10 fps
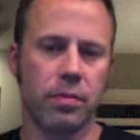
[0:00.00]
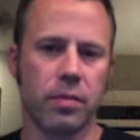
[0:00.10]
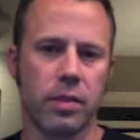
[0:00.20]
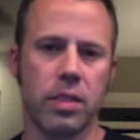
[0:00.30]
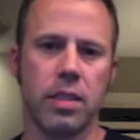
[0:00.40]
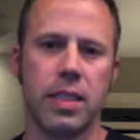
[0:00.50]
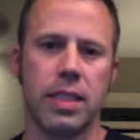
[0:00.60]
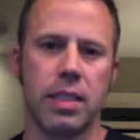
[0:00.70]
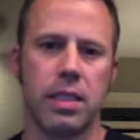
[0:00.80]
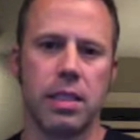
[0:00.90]

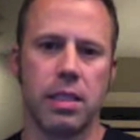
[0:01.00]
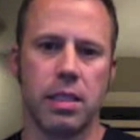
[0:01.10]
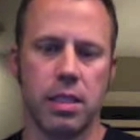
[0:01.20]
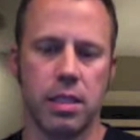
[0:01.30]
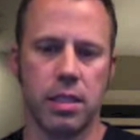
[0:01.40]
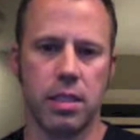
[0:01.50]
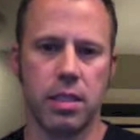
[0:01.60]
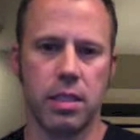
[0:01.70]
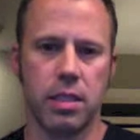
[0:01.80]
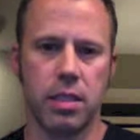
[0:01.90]

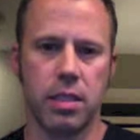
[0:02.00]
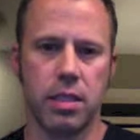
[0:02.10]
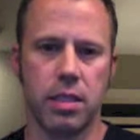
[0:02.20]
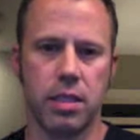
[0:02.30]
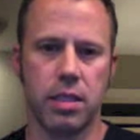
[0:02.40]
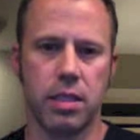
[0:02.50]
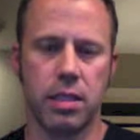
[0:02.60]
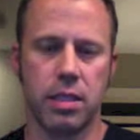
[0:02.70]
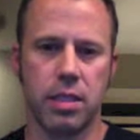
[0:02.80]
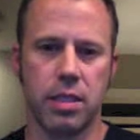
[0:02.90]

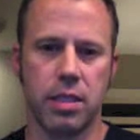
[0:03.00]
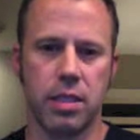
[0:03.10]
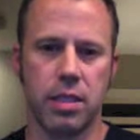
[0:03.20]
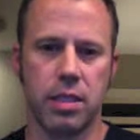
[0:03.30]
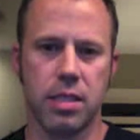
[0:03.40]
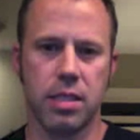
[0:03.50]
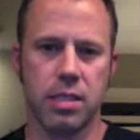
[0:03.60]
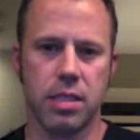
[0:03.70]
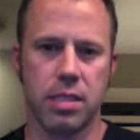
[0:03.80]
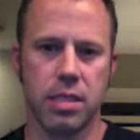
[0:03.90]

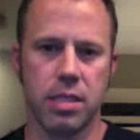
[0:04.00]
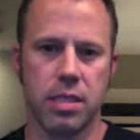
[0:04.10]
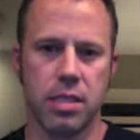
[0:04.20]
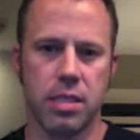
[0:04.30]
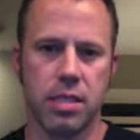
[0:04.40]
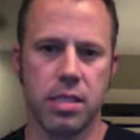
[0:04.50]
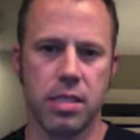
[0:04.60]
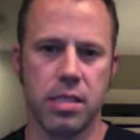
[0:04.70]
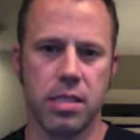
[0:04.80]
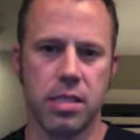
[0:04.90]

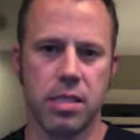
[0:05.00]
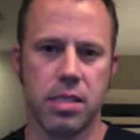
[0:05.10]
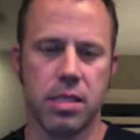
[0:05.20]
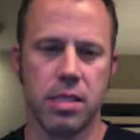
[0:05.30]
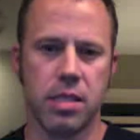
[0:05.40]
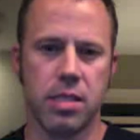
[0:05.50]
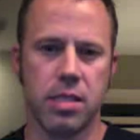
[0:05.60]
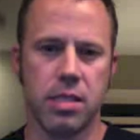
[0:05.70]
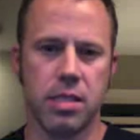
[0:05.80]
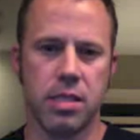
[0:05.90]

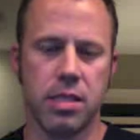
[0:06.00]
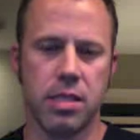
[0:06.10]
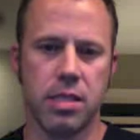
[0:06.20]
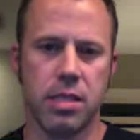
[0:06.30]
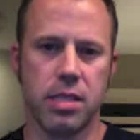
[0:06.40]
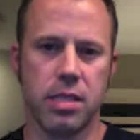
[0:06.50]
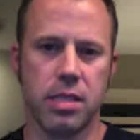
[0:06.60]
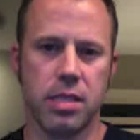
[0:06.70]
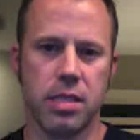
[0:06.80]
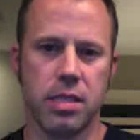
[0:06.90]

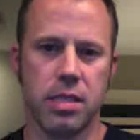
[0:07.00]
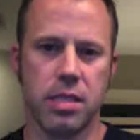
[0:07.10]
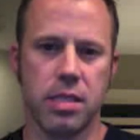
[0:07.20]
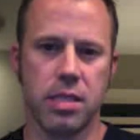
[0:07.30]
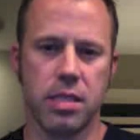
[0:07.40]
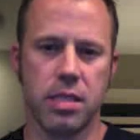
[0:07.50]
[no speech]